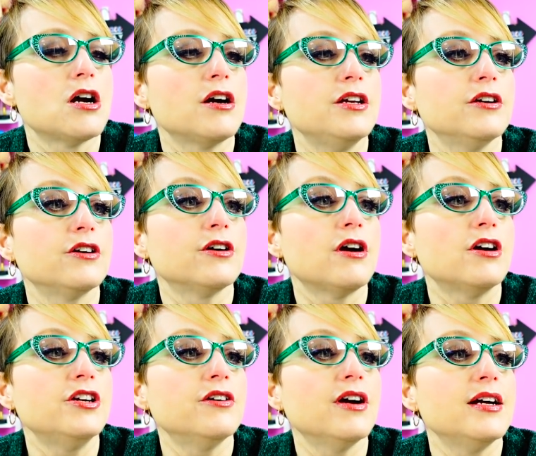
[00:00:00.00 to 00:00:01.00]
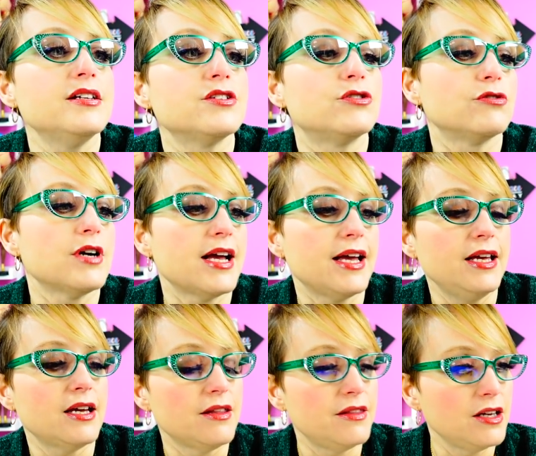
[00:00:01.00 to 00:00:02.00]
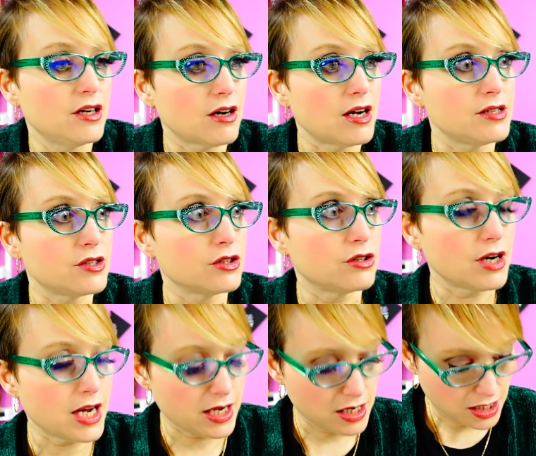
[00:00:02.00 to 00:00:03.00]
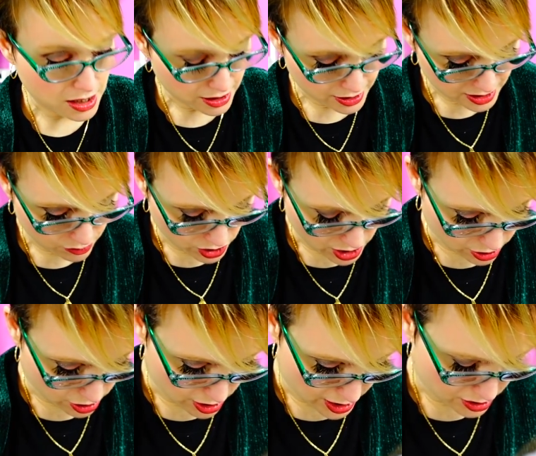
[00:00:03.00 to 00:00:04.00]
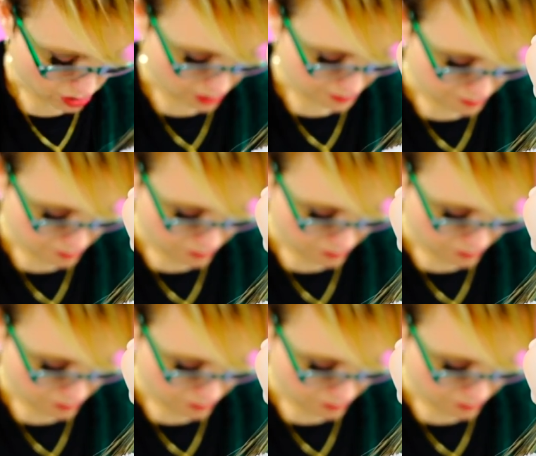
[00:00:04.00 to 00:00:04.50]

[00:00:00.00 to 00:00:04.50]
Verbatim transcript: are your, are your eyes gray? I think her eyes are gray. Let's see what color her eyes are.